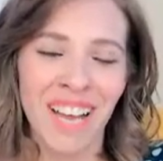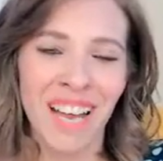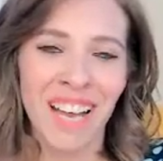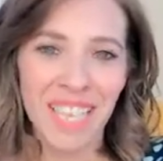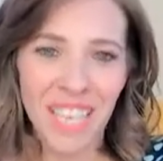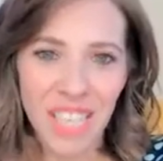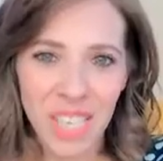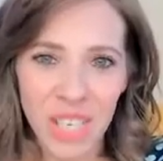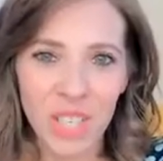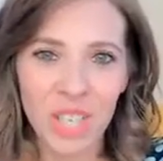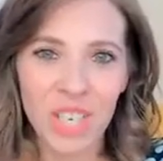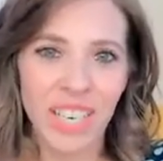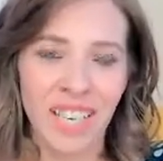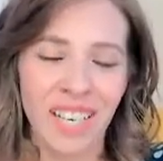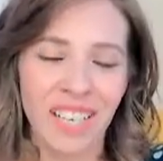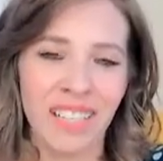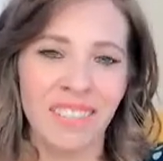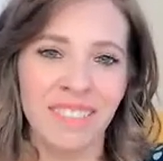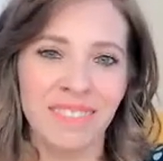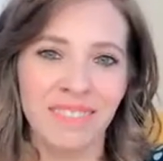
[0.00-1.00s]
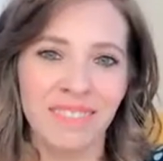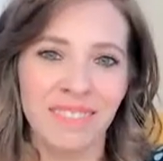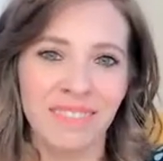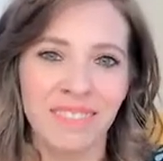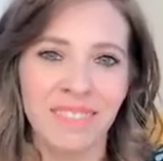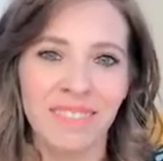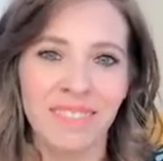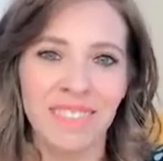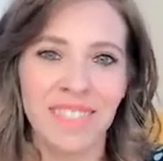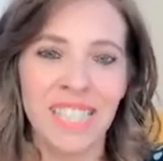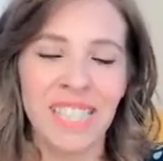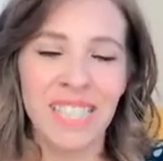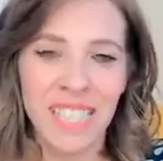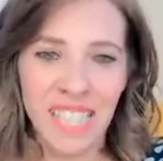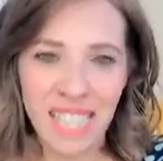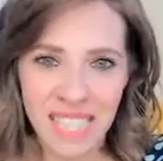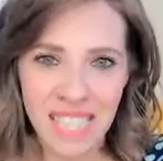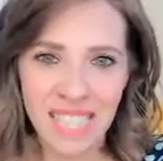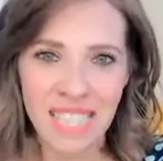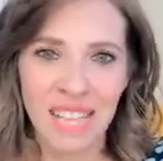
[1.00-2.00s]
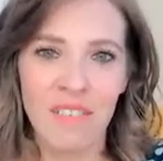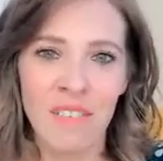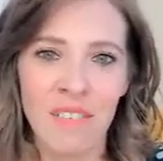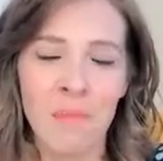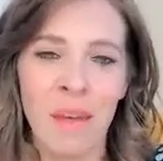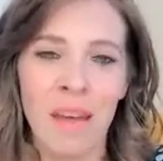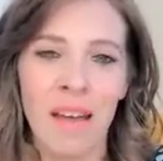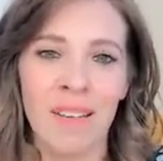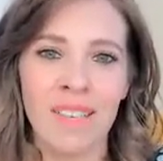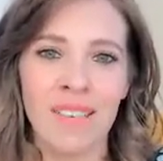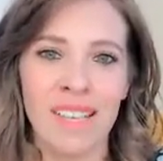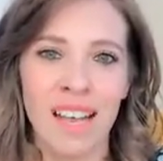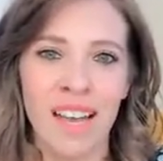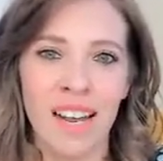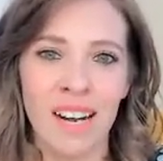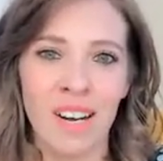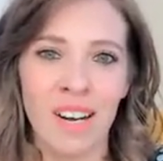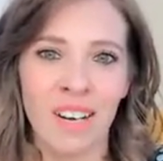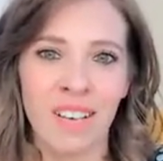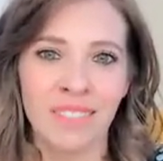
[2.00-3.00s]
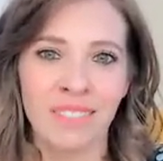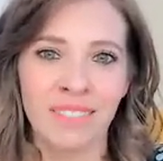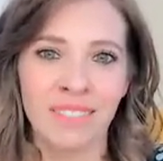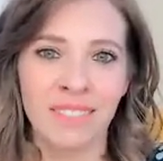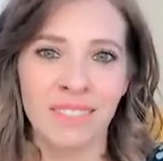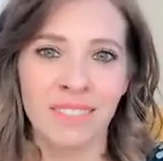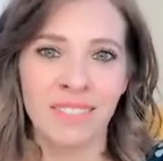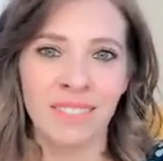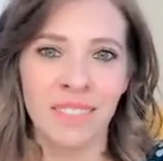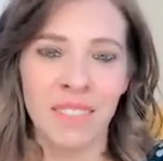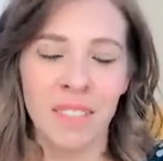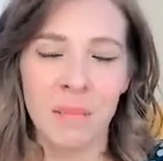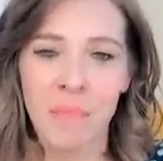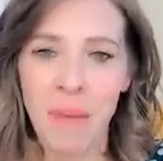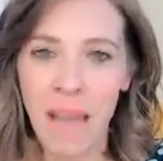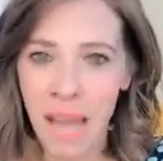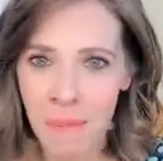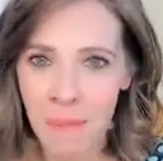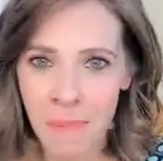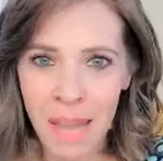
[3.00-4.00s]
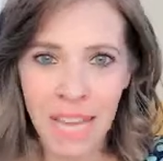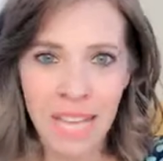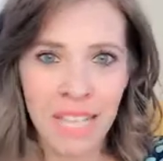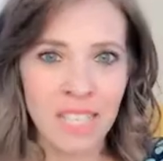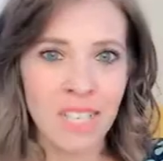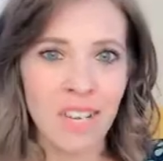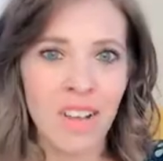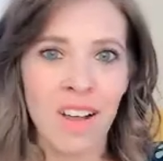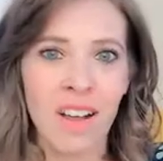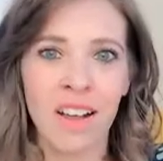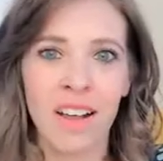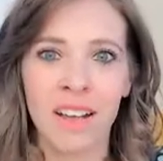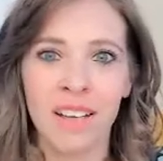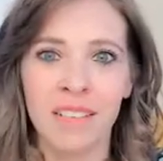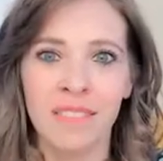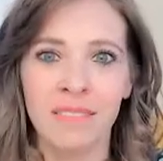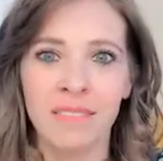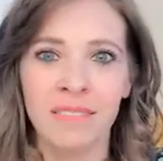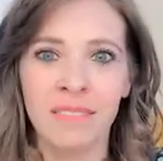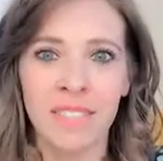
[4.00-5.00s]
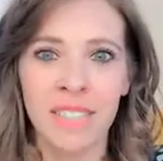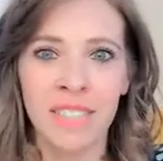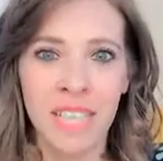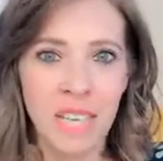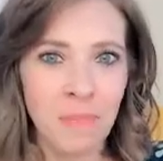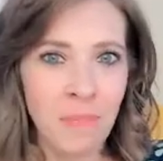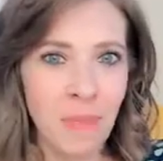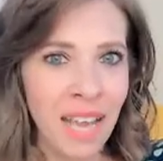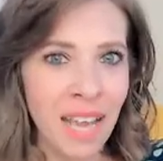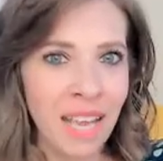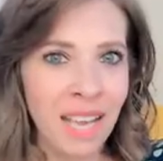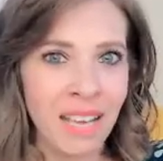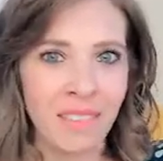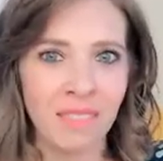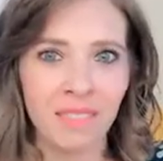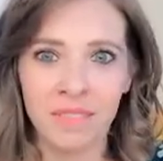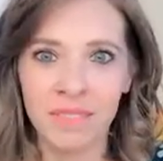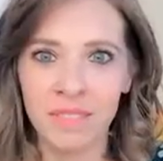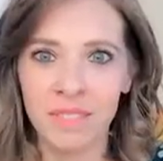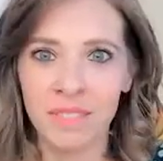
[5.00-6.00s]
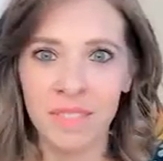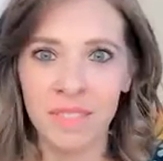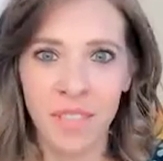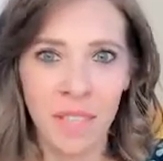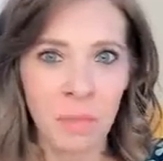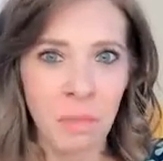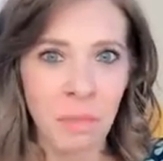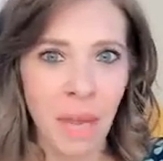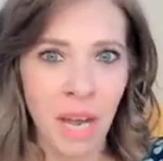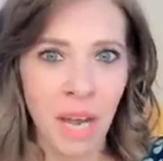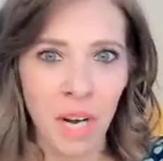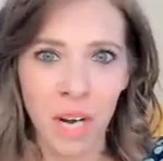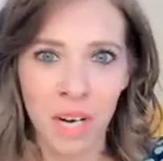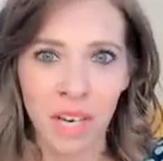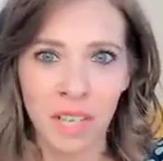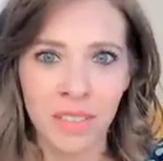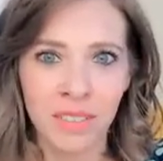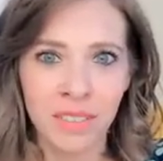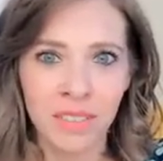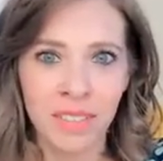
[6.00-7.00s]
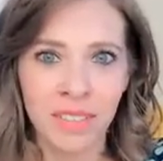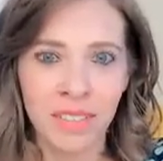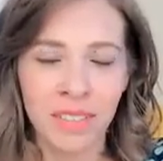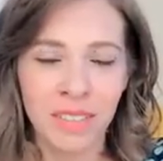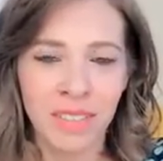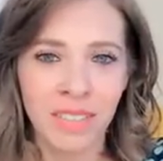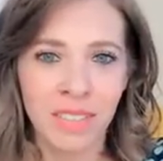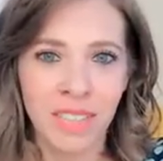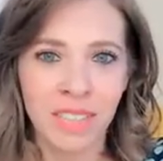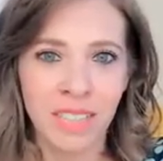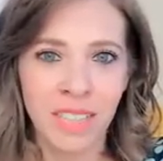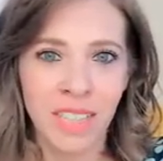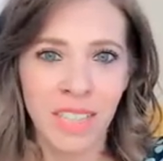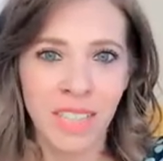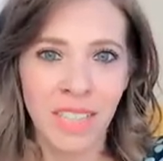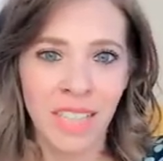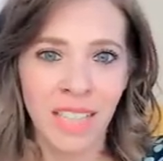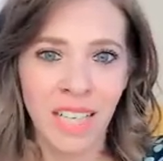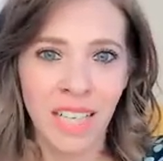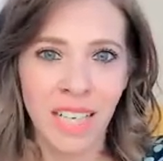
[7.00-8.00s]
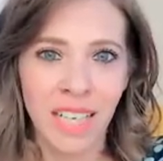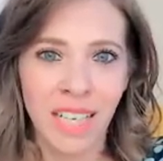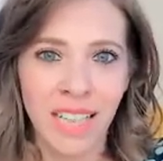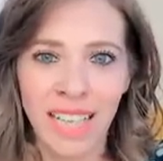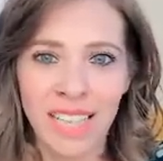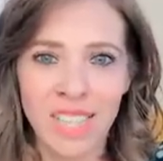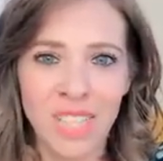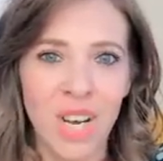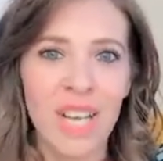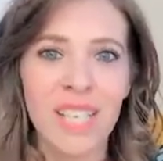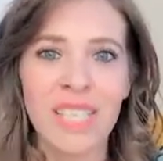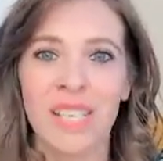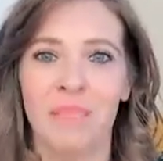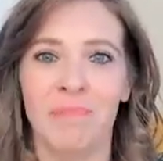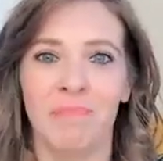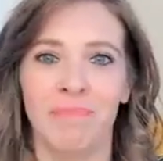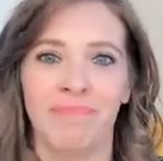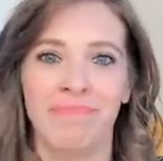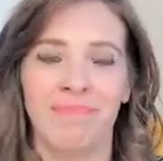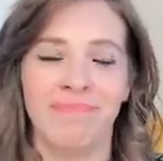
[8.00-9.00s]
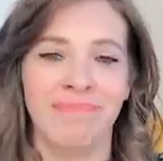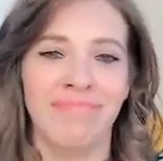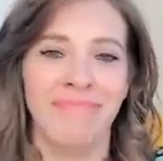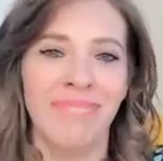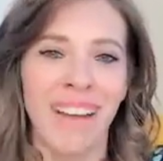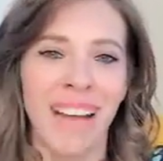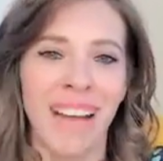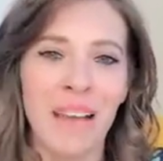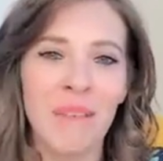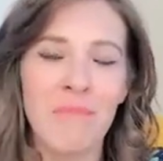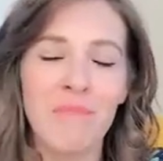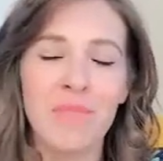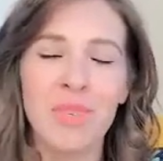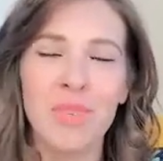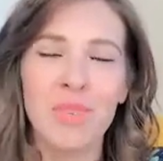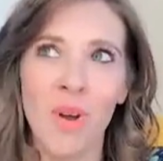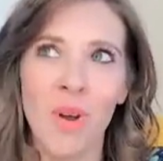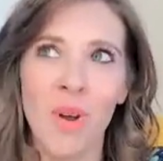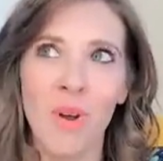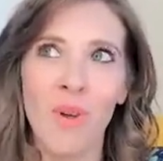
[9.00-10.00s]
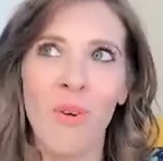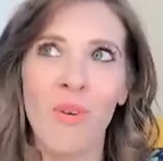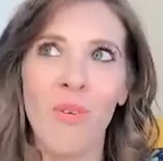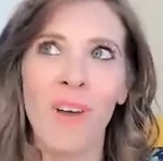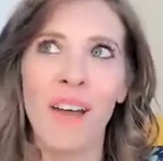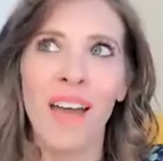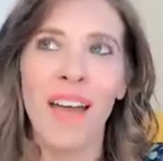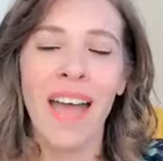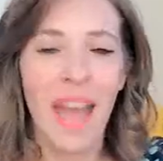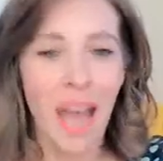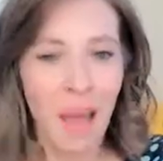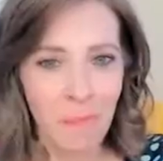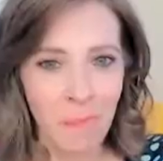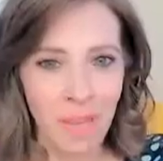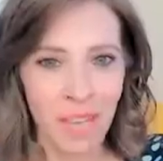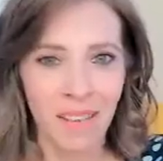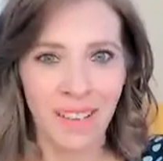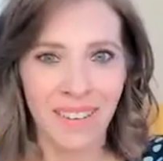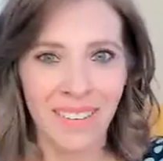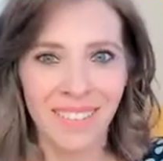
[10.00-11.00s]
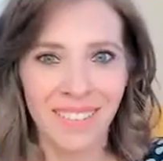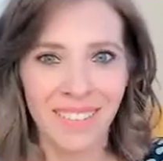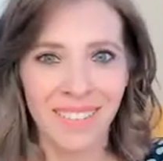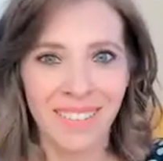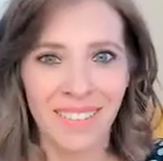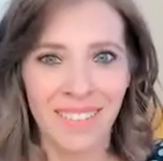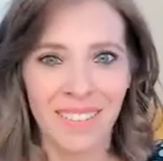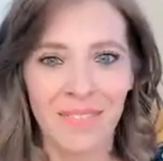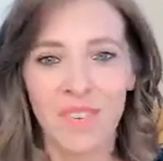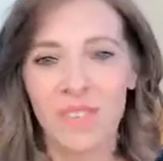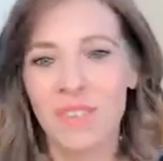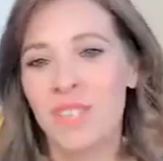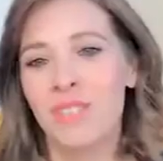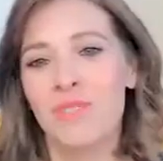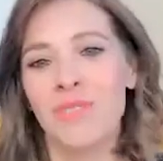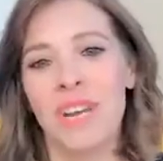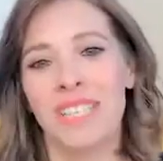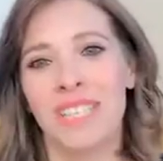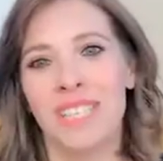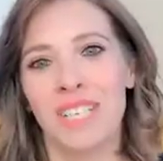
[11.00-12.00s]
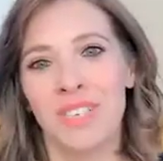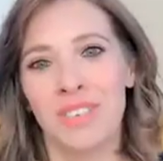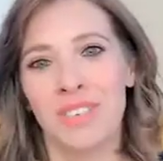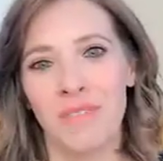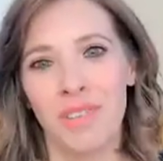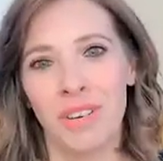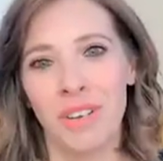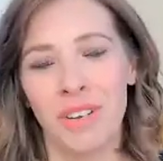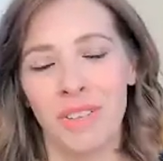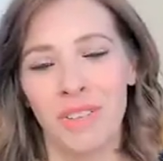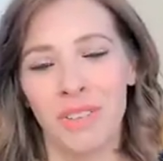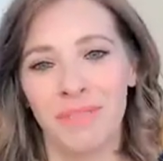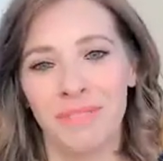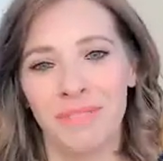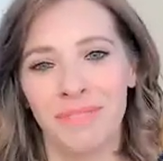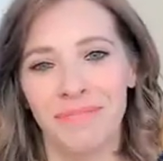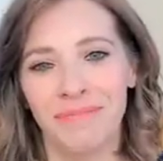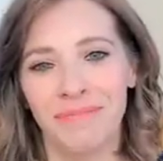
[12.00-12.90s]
a year in, 67 pounds lighter, back pain's gone, knee pain, feeling better. That's awesome. I am so happy for this transition for you.